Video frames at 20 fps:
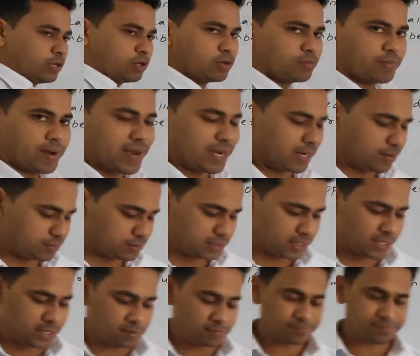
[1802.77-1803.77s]
might have
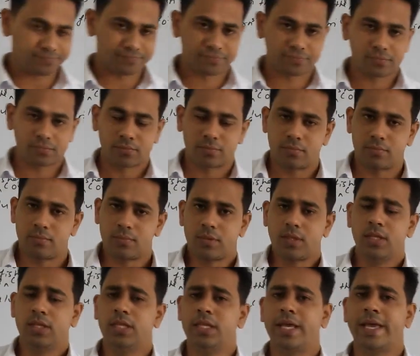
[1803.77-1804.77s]
seen
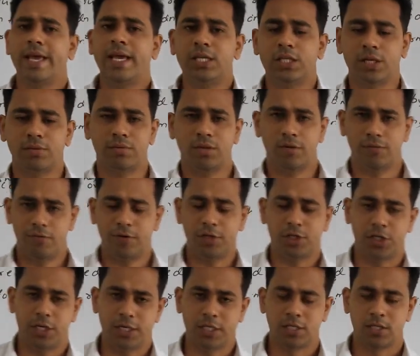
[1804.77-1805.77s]
in the case of the
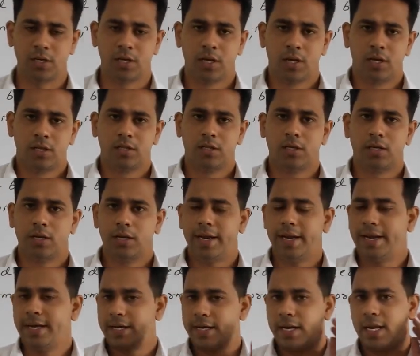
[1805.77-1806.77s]
fishes, the
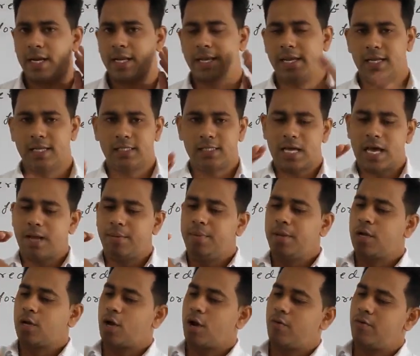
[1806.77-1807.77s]
internal gills are being
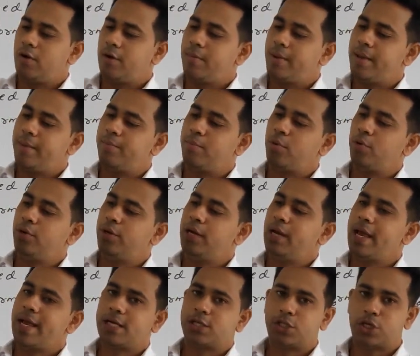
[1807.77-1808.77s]
covered by a bony
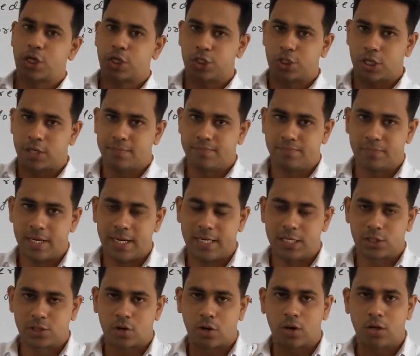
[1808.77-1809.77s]
like structure that is
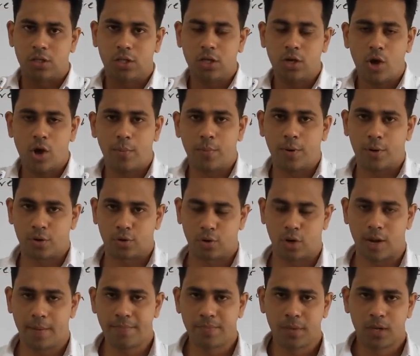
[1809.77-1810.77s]
called the
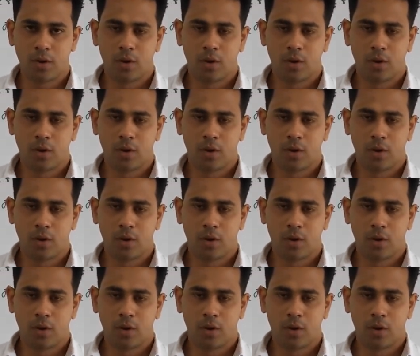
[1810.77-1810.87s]
operculum.